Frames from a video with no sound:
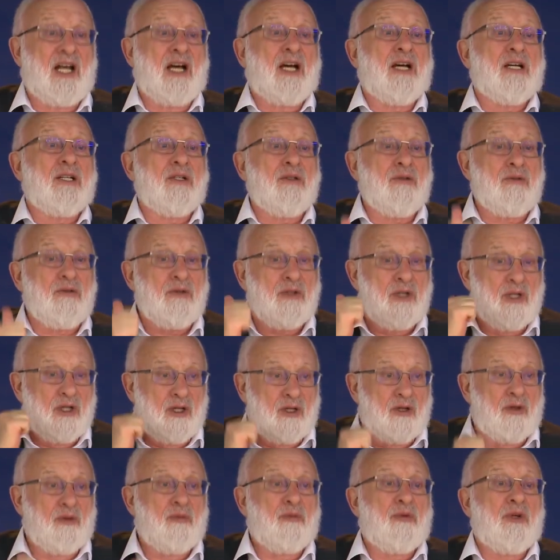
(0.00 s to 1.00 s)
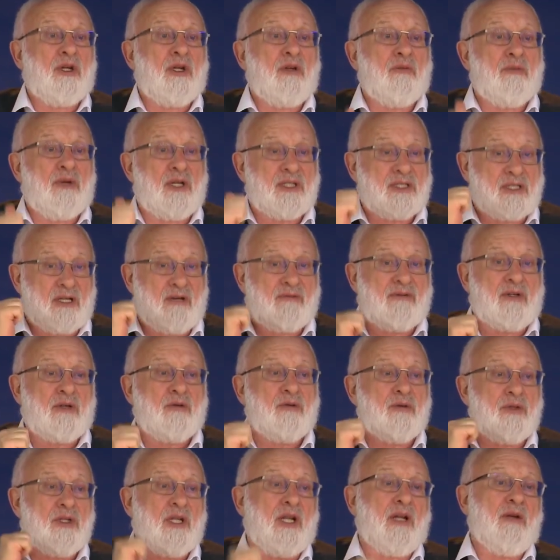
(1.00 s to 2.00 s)
This is a very special
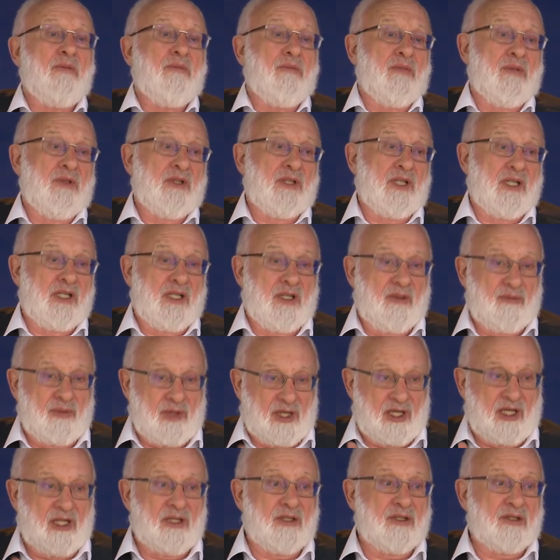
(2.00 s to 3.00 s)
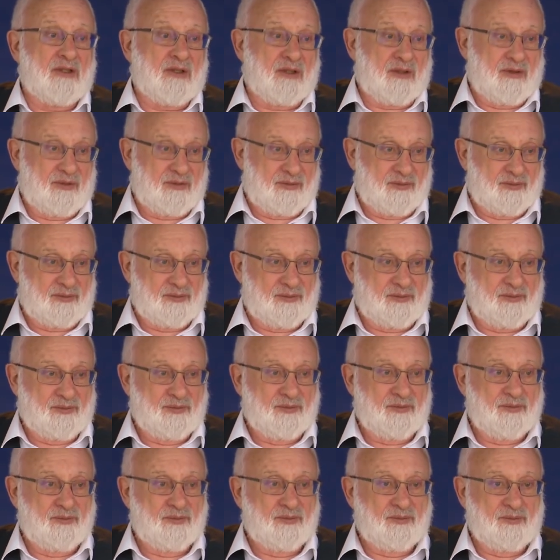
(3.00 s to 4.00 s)
state, and it comes to us because we
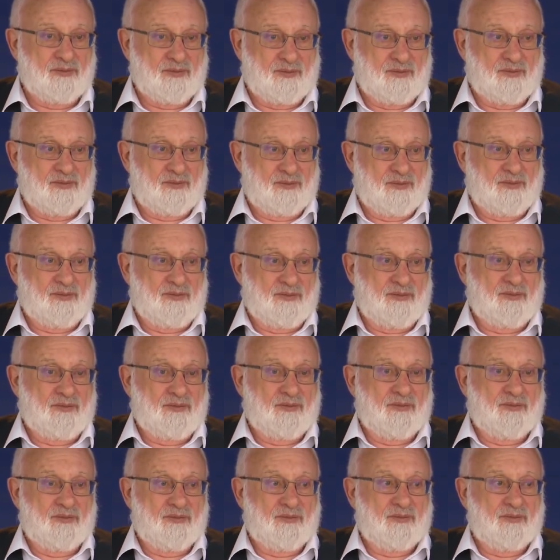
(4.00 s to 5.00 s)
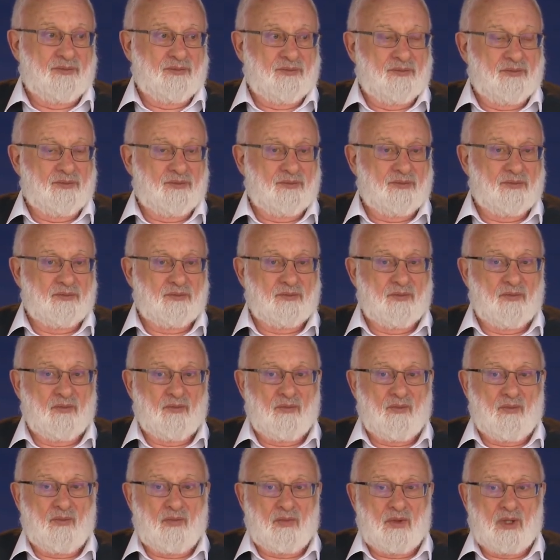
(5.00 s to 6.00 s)
succeeded in the previous state, in the
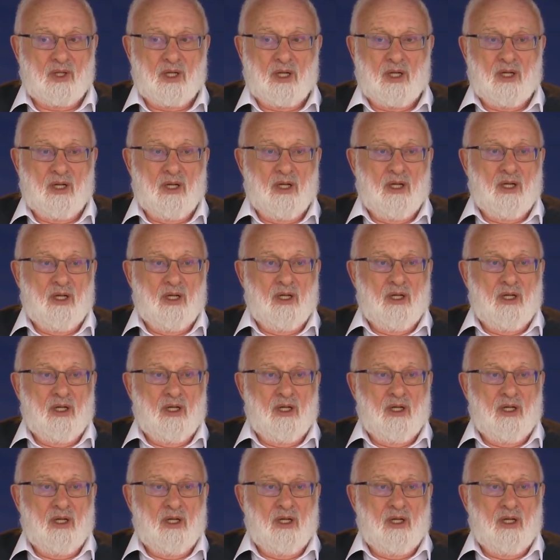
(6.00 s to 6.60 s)
Congress, let's say.